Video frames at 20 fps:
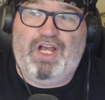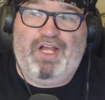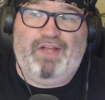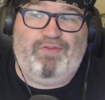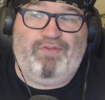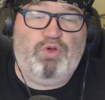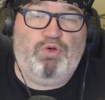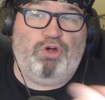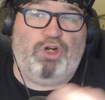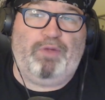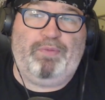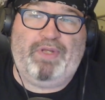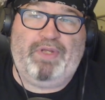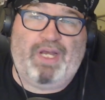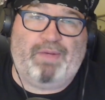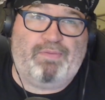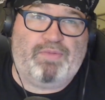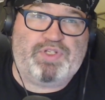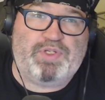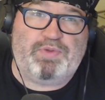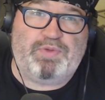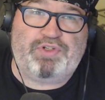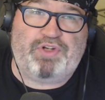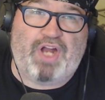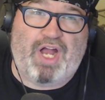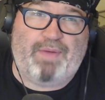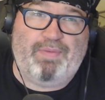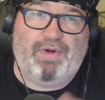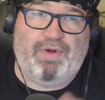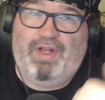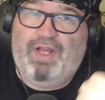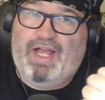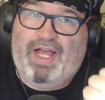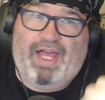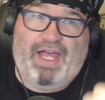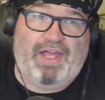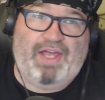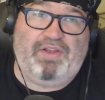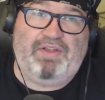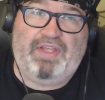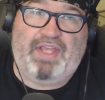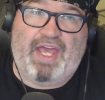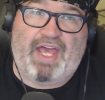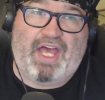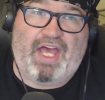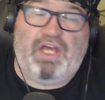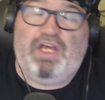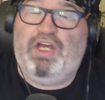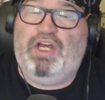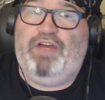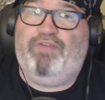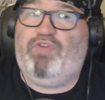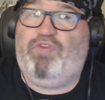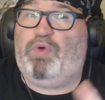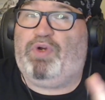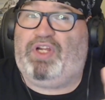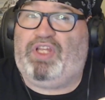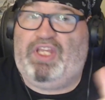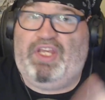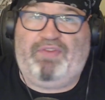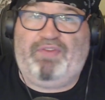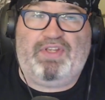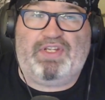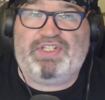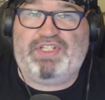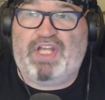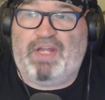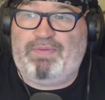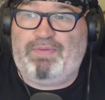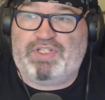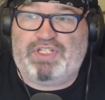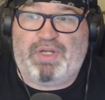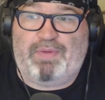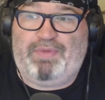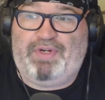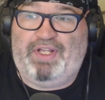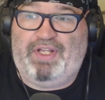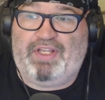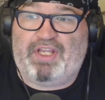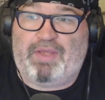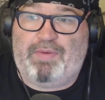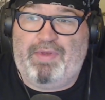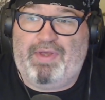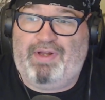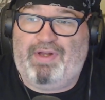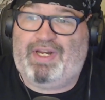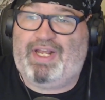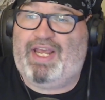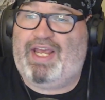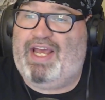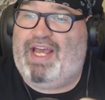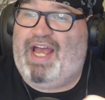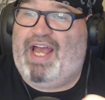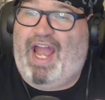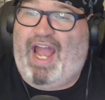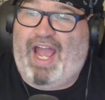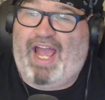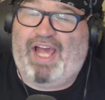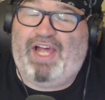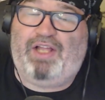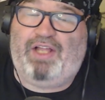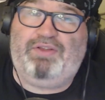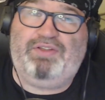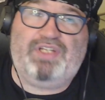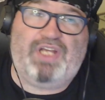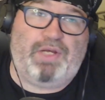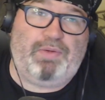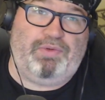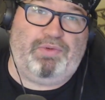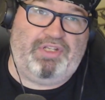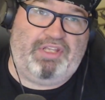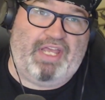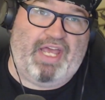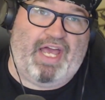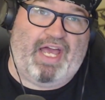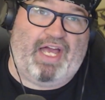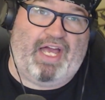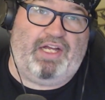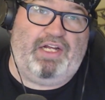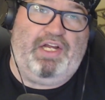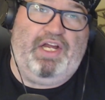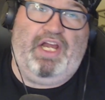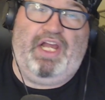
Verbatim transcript: If you want to become a subscriber, hell yeah. If you want to gift a sub to somebody in the community, hell double yeah.